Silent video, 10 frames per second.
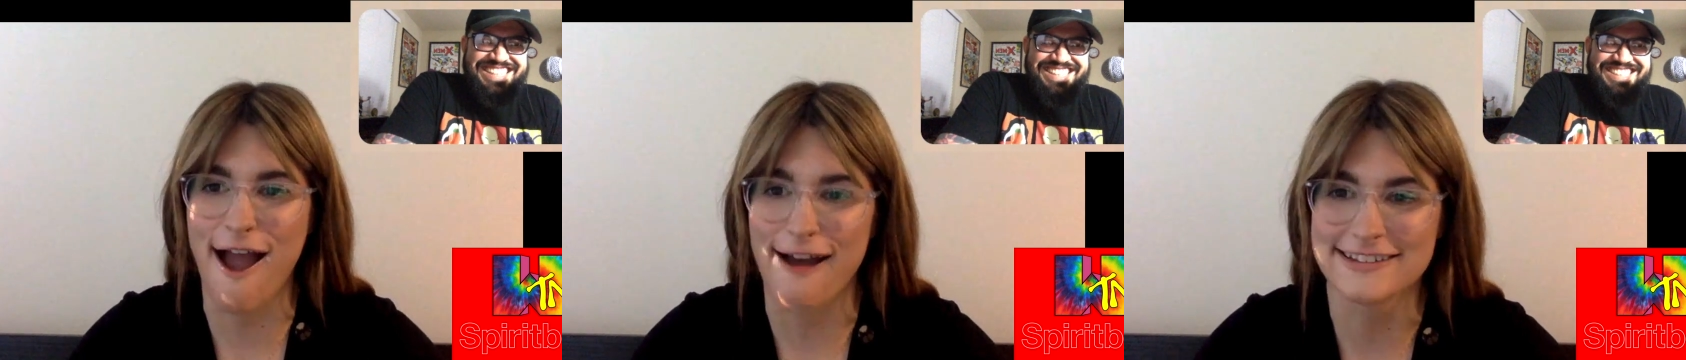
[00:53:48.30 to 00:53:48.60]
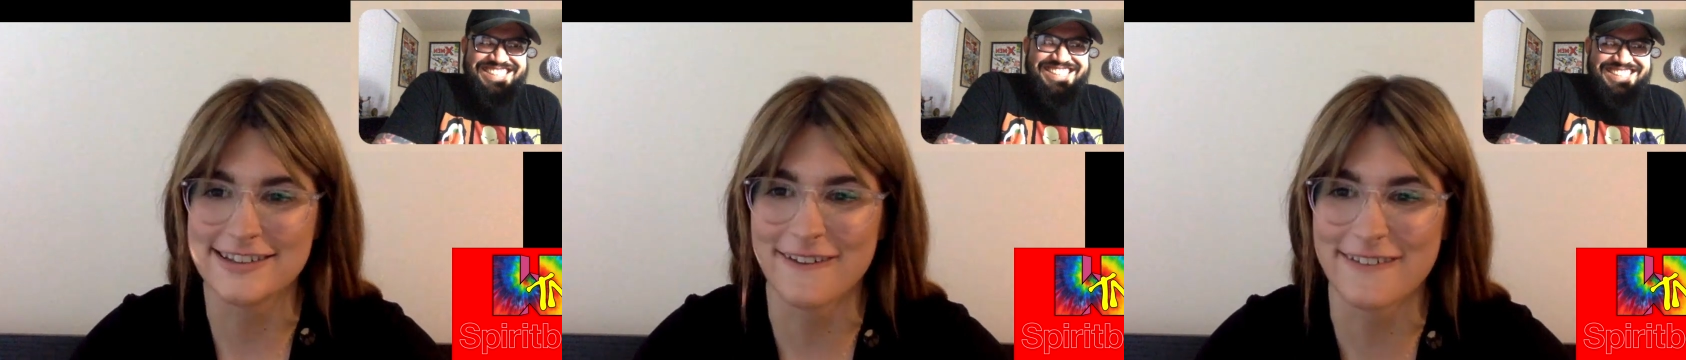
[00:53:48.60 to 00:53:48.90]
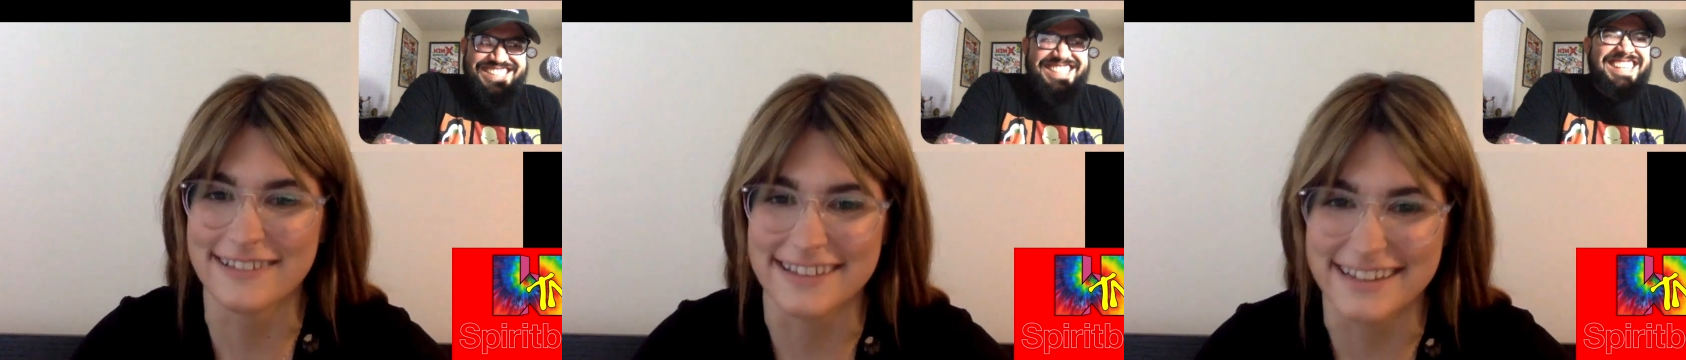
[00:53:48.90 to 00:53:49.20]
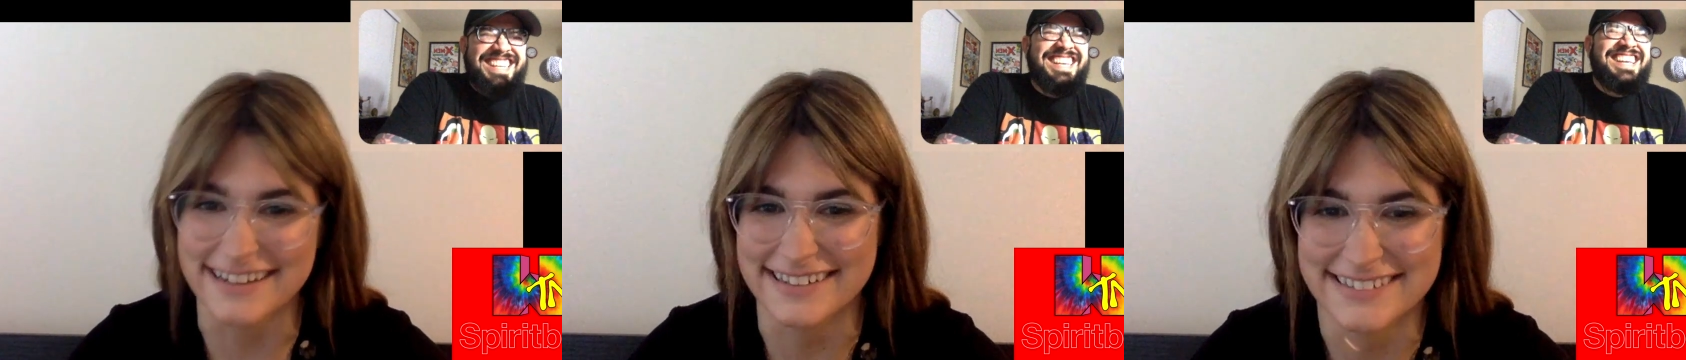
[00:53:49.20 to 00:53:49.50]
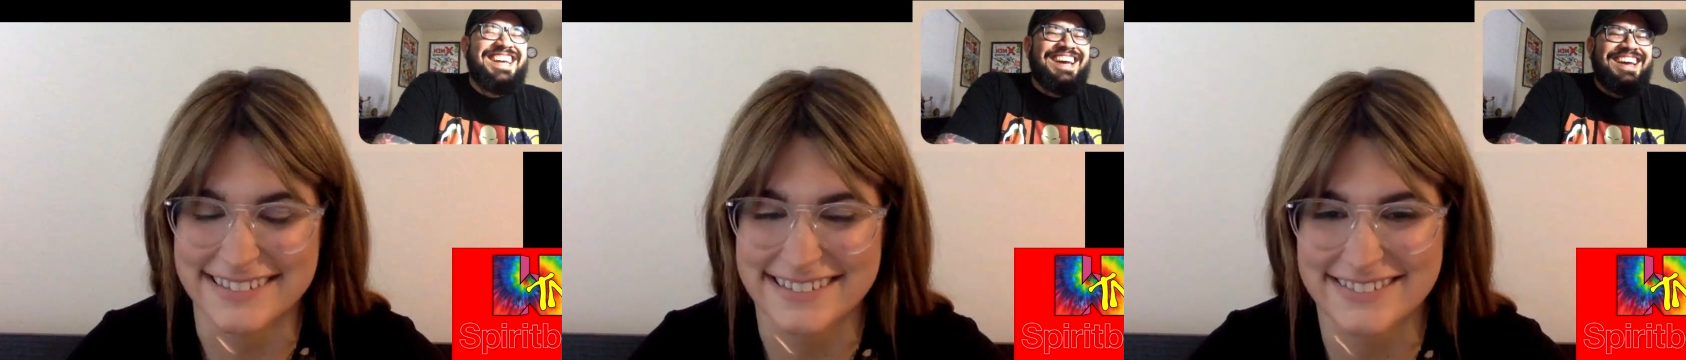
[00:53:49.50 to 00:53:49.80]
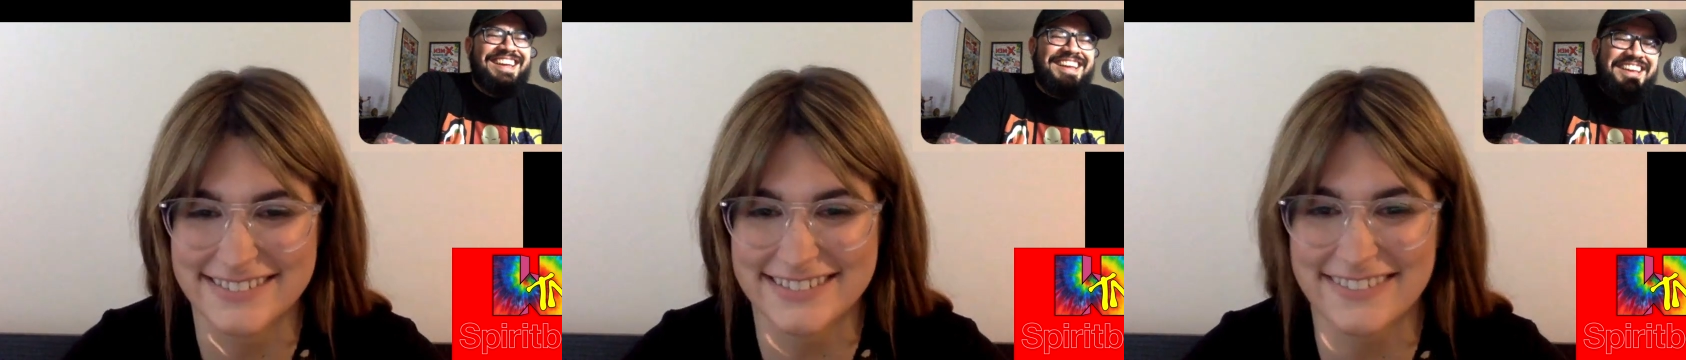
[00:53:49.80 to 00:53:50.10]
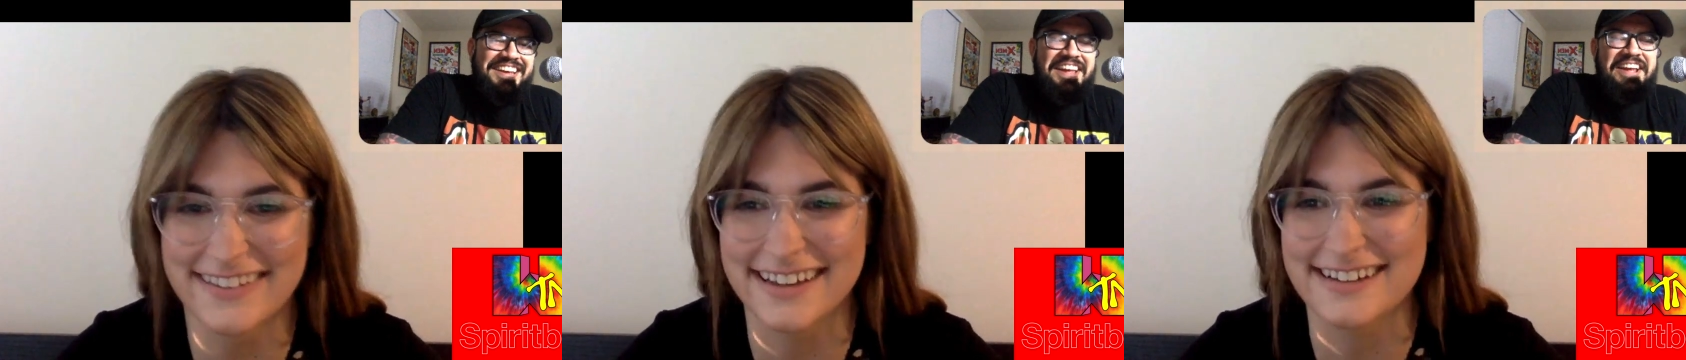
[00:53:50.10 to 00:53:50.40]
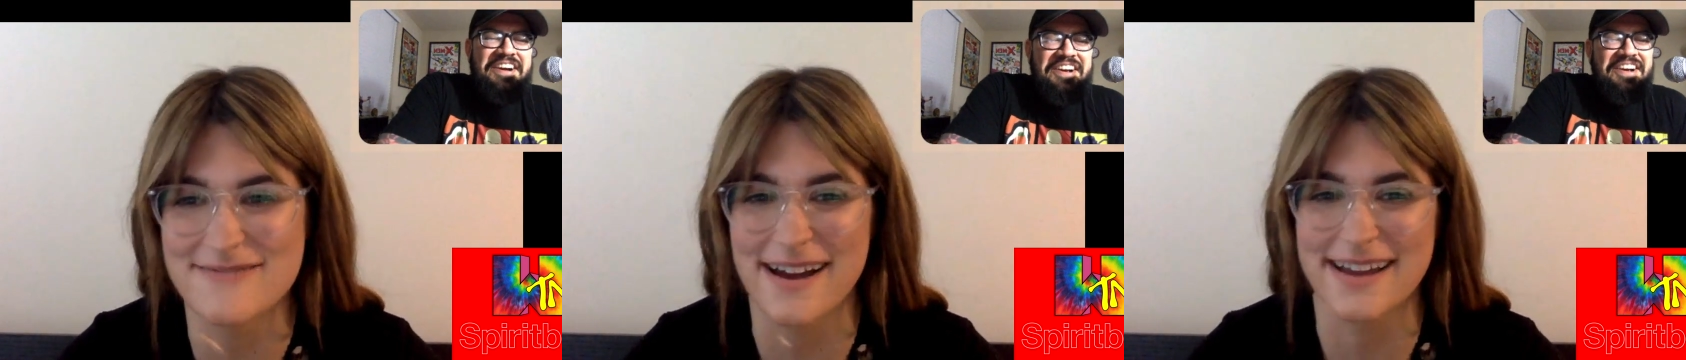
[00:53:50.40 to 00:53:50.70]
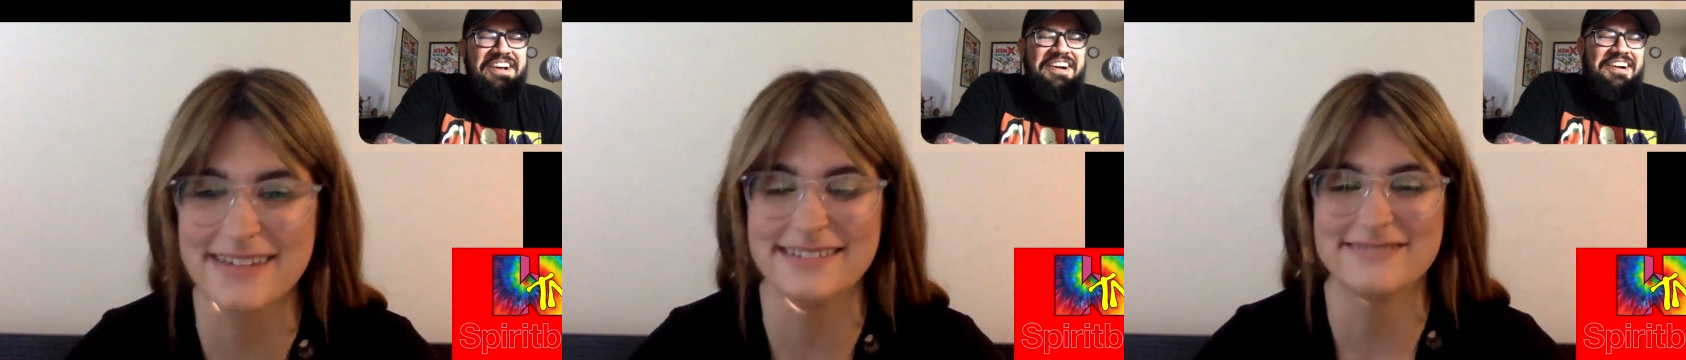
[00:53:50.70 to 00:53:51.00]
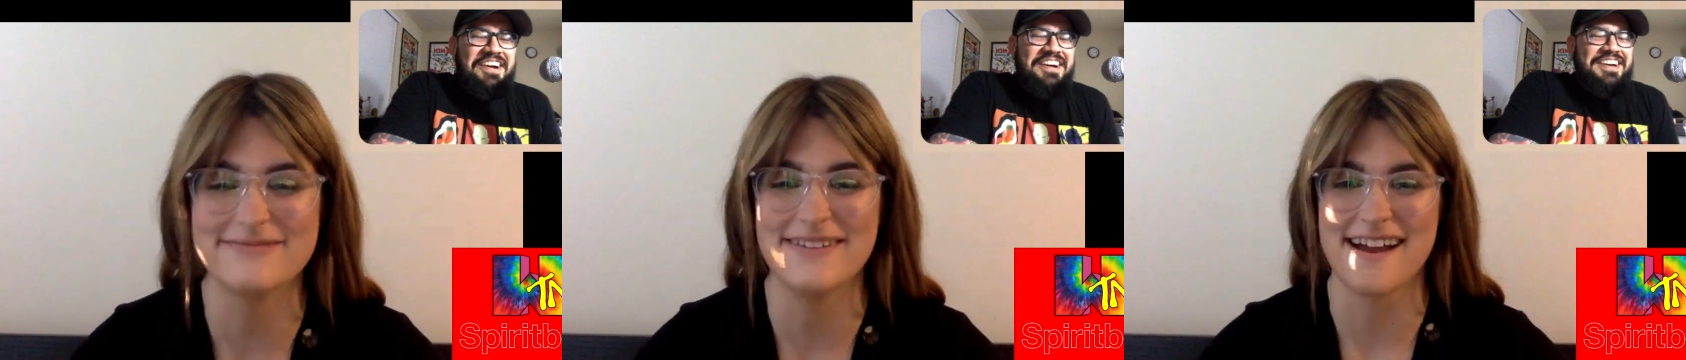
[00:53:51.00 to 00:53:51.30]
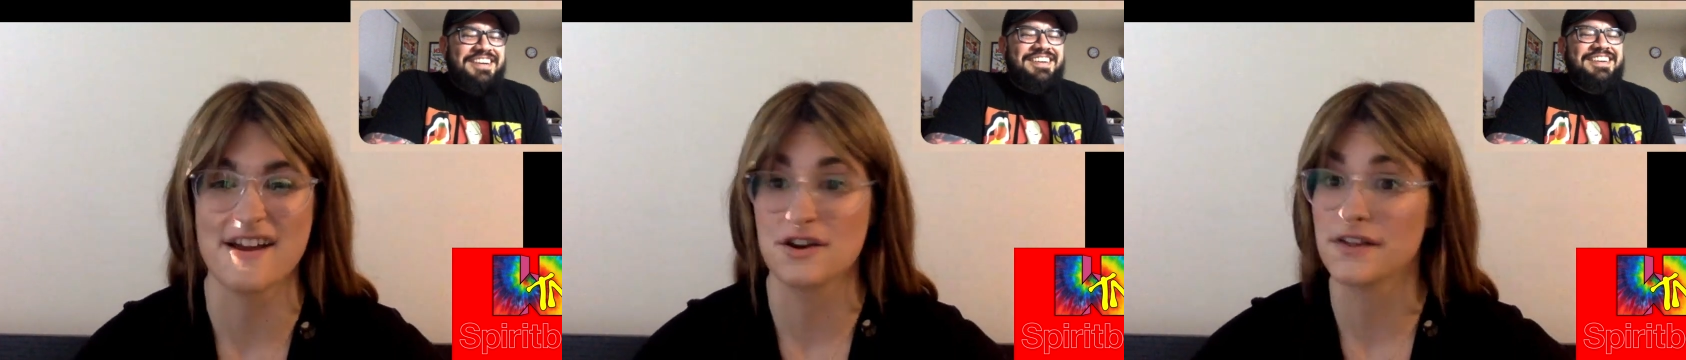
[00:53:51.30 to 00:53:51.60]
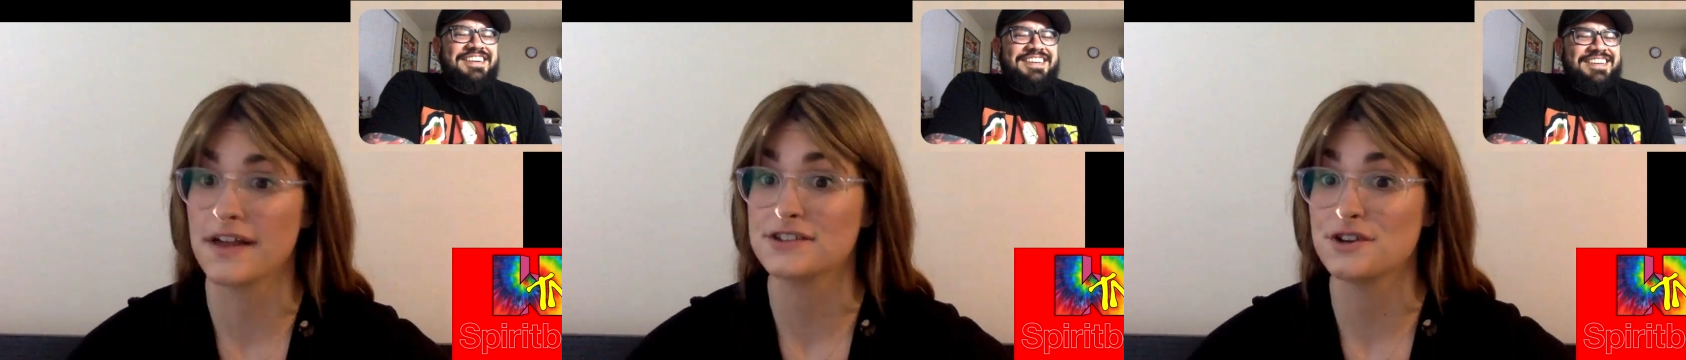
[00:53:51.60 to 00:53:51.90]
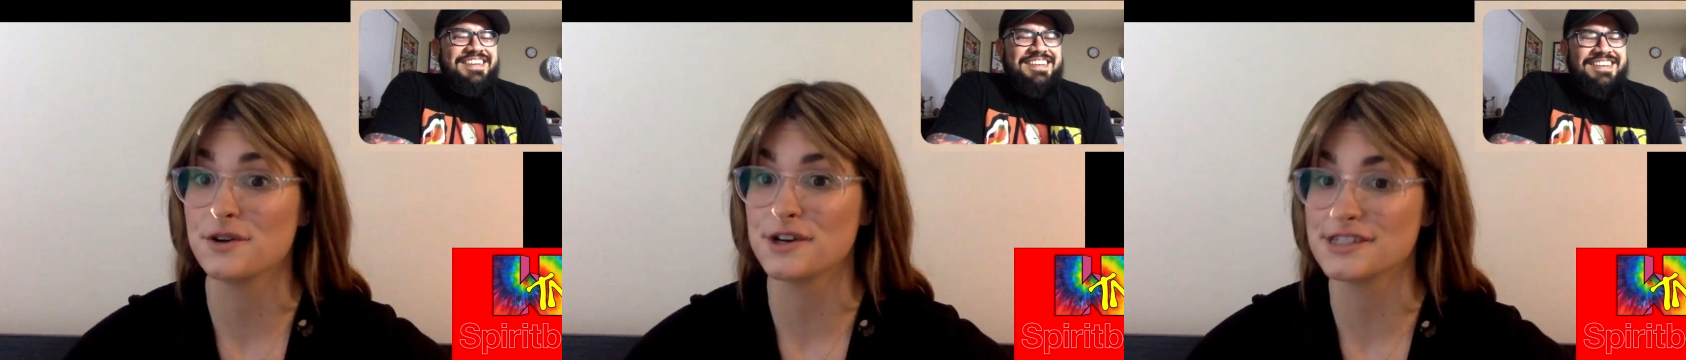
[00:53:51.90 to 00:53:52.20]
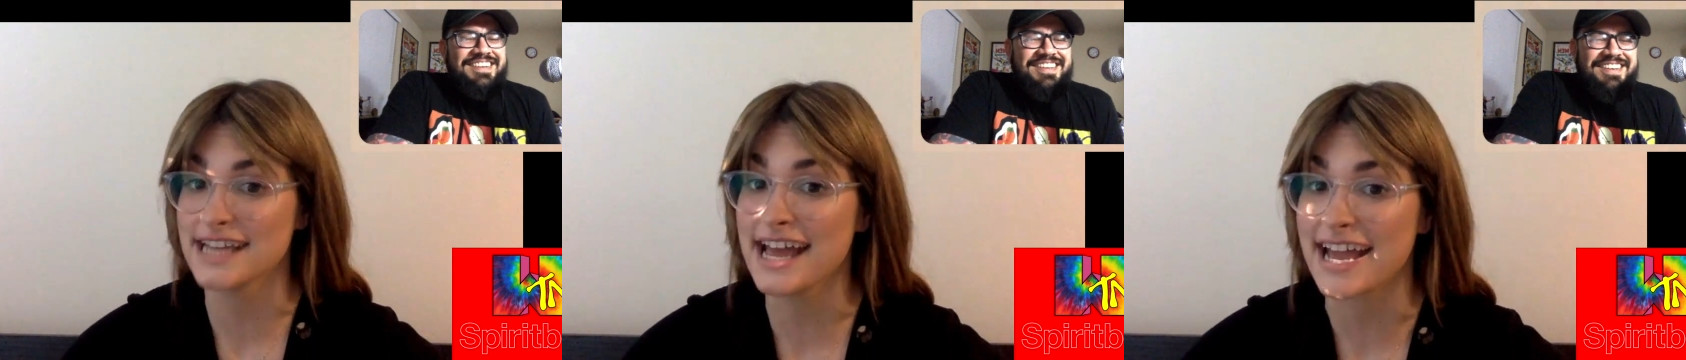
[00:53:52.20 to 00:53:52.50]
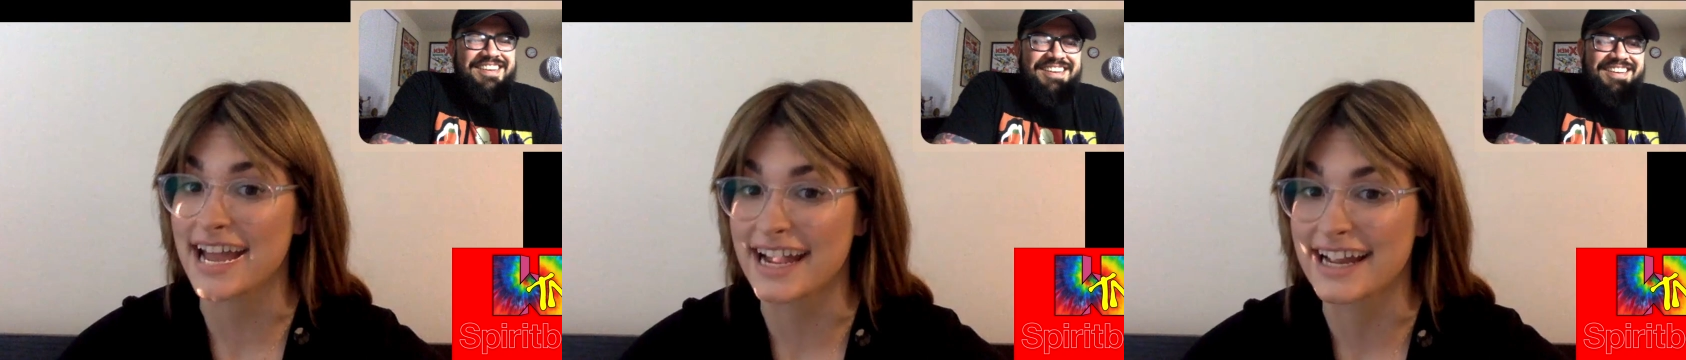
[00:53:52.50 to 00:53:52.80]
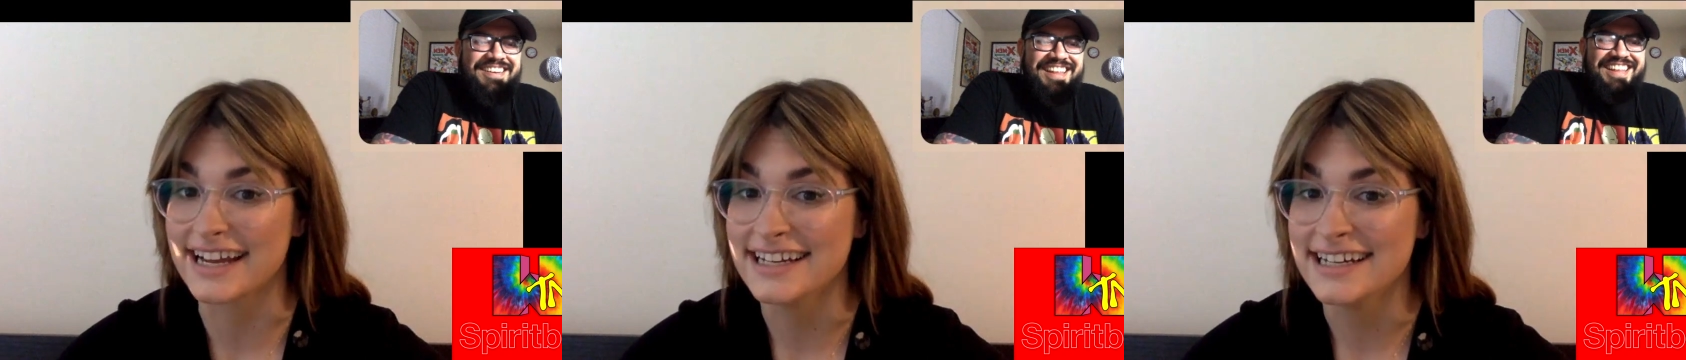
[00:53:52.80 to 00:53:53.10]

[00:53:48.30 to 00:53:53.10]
Speaker 1: yeah, totally. Yeah. We're totally gonna buy you a new pair. And you're like, so you're saying